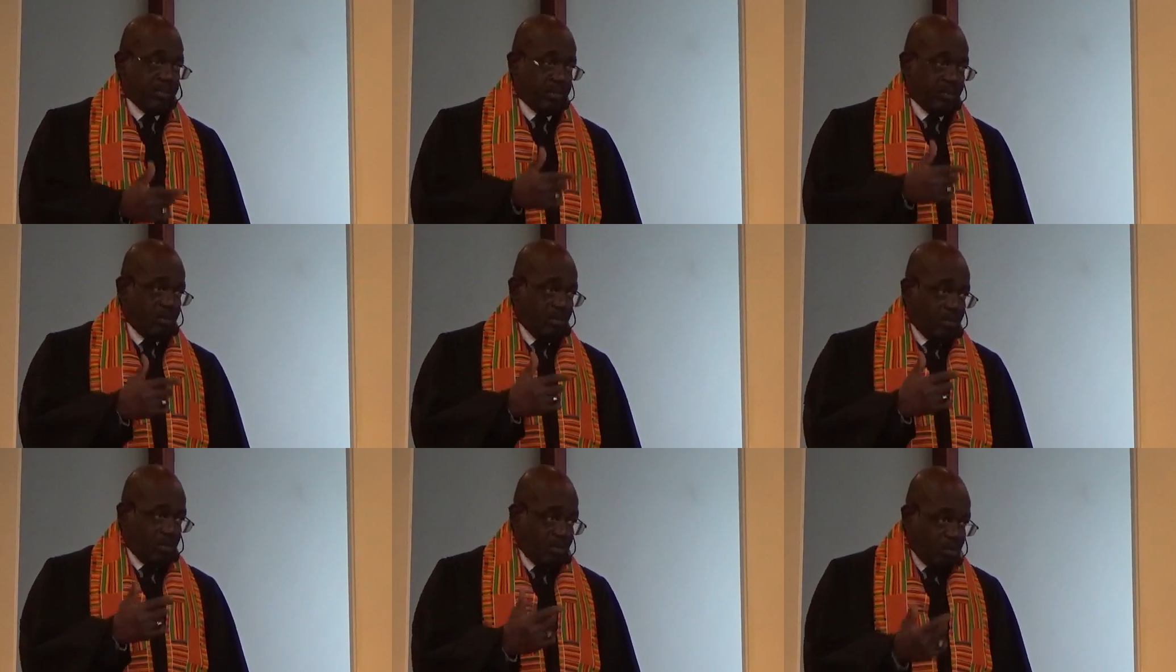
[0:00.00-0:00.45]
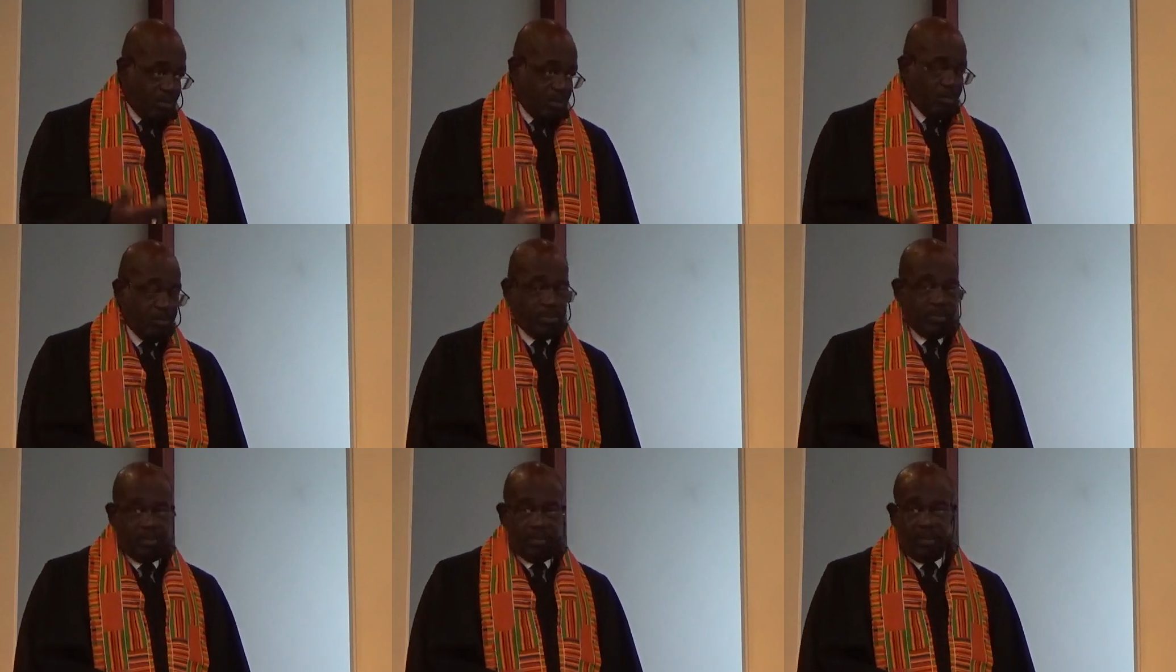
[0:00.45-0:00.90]
and go
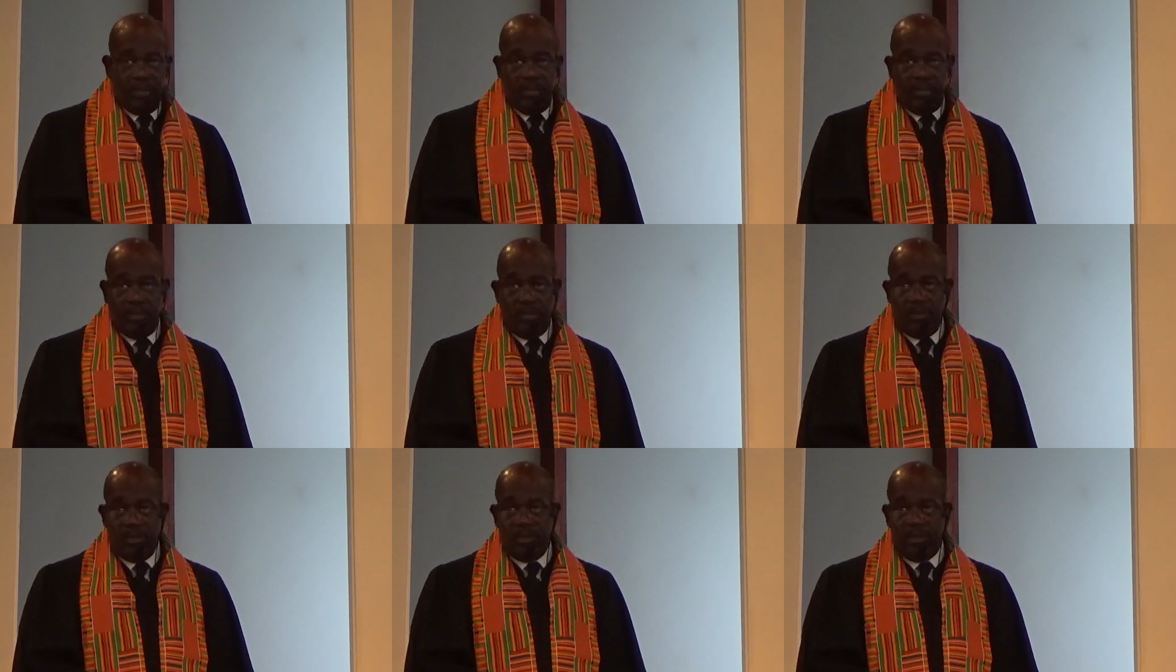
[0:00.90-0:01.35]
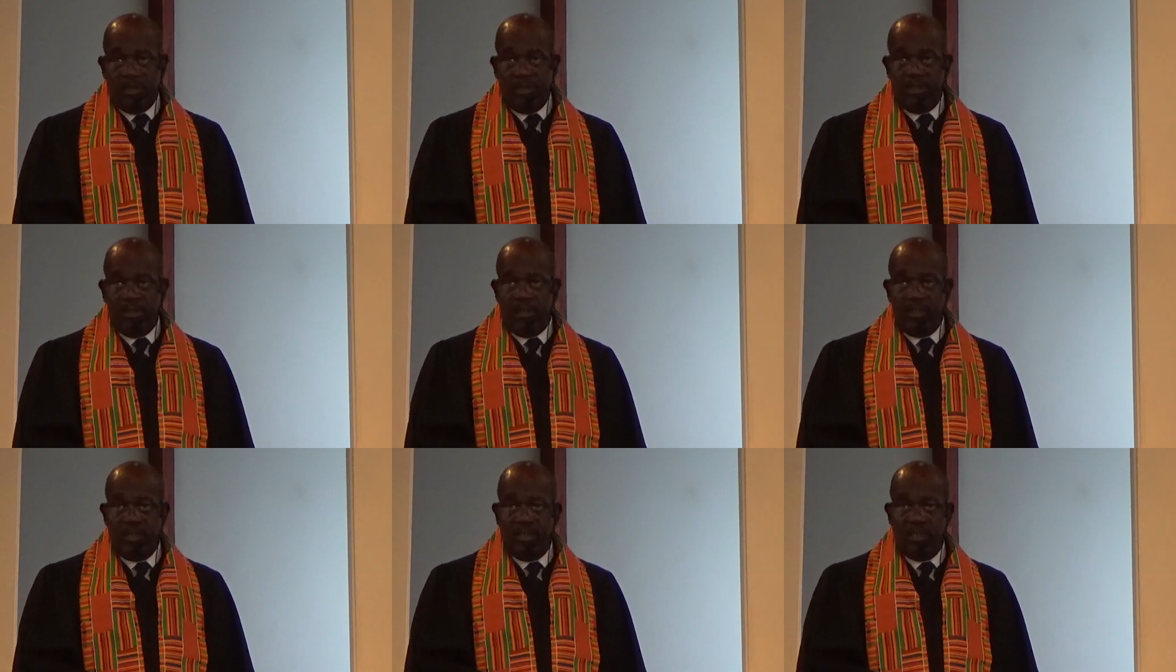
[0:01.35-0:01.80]
home to the Lord
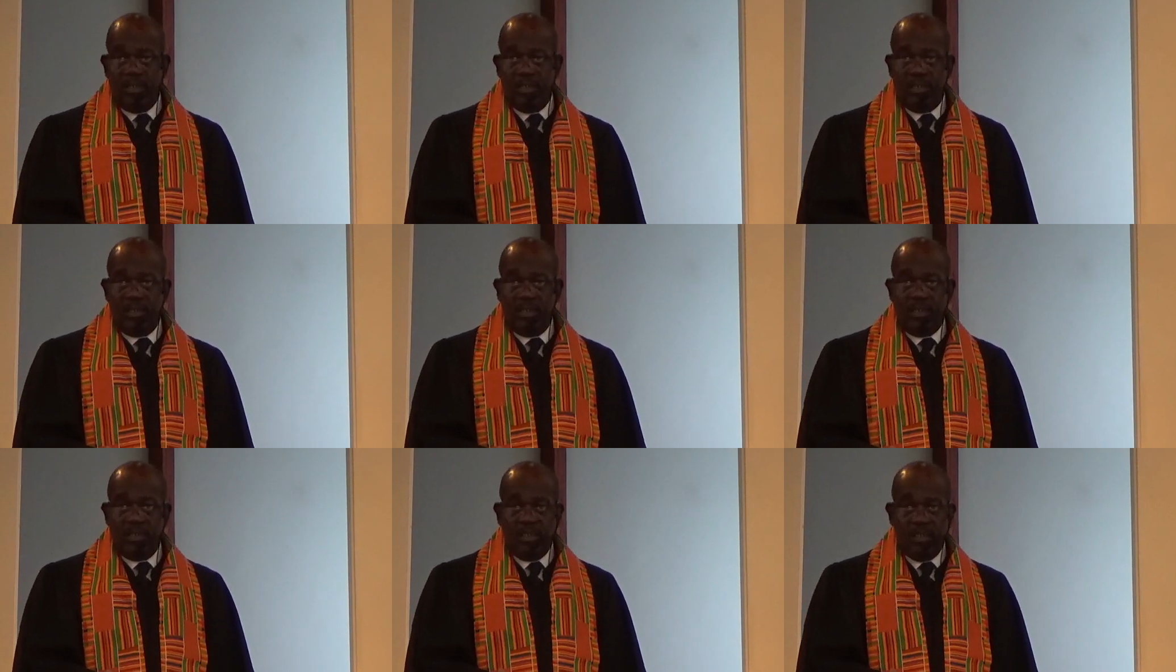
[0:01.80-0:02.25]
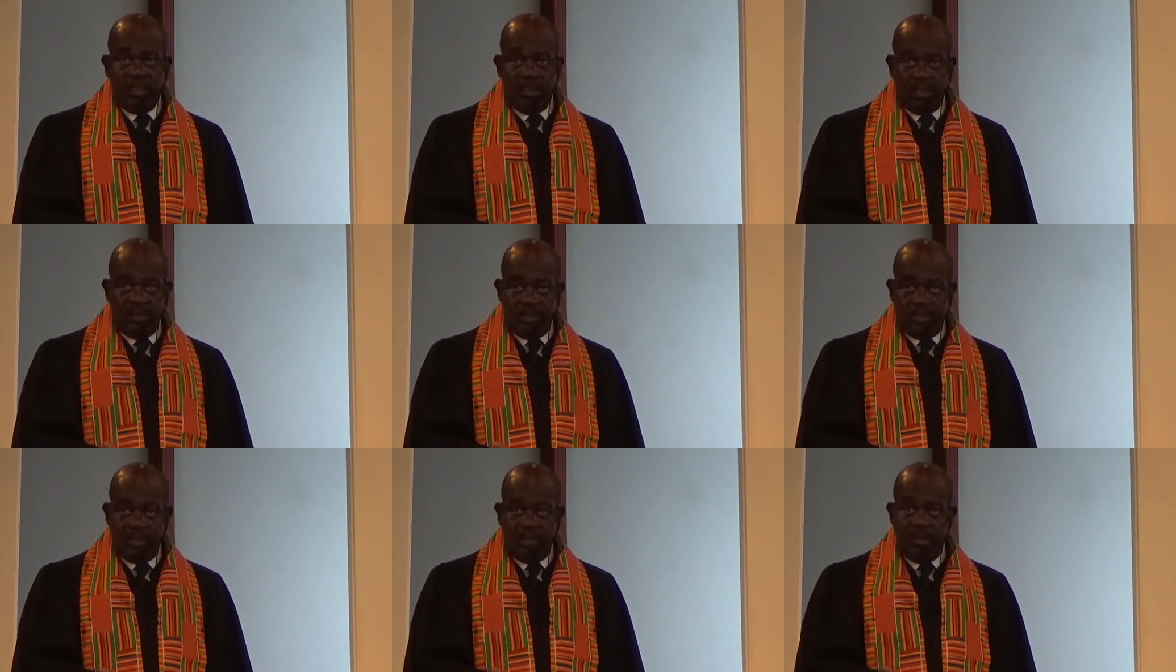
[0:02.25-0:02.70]
in
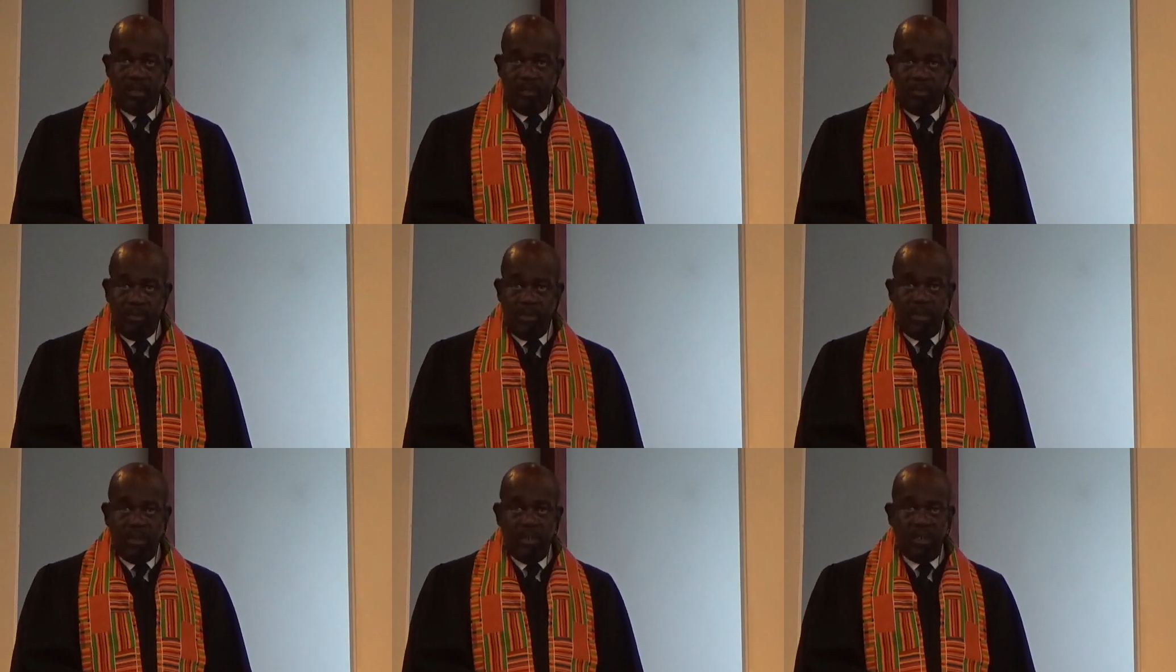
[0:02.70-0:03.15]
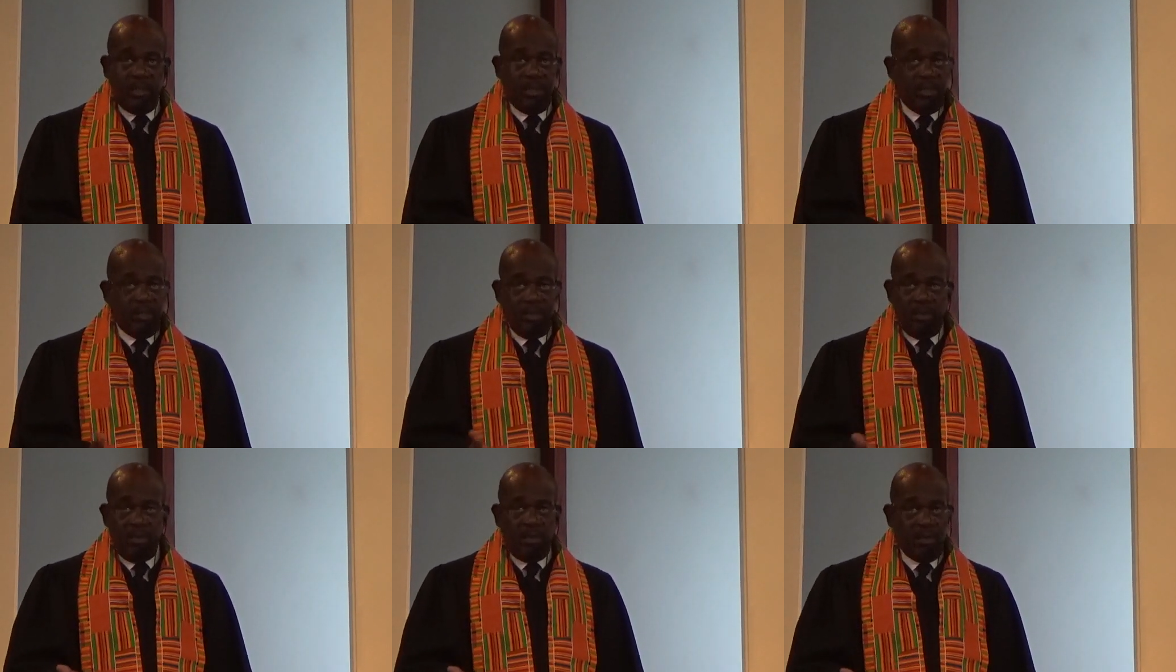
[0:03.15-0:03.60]
the same way
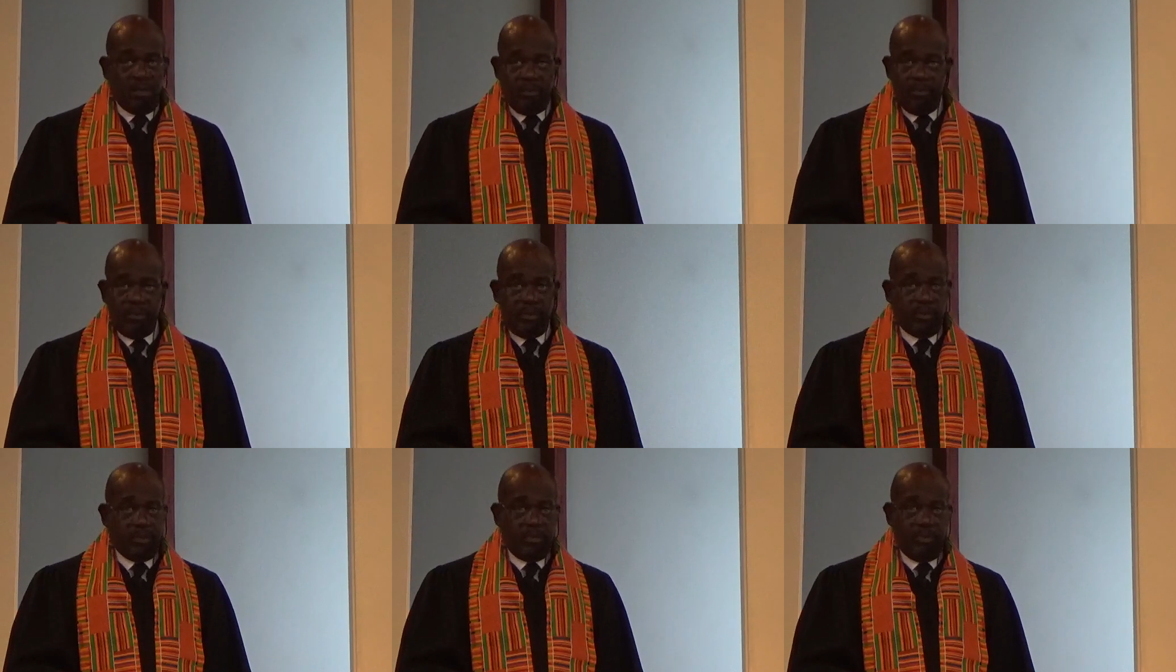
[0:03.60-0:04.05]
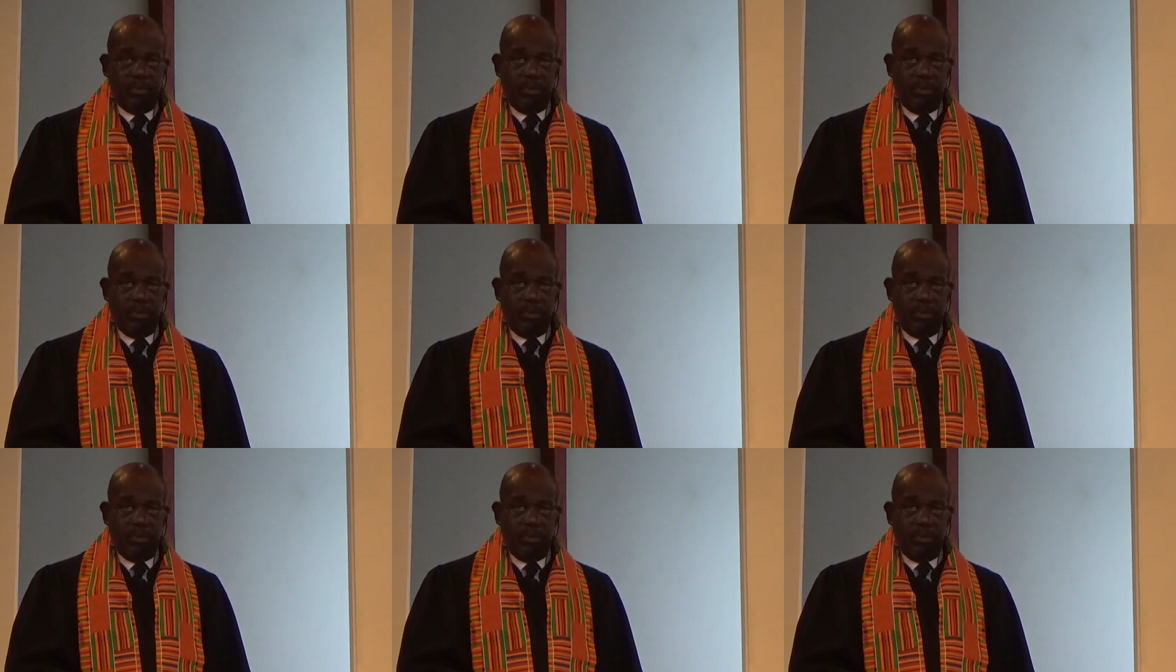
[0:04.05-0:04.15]
that all of us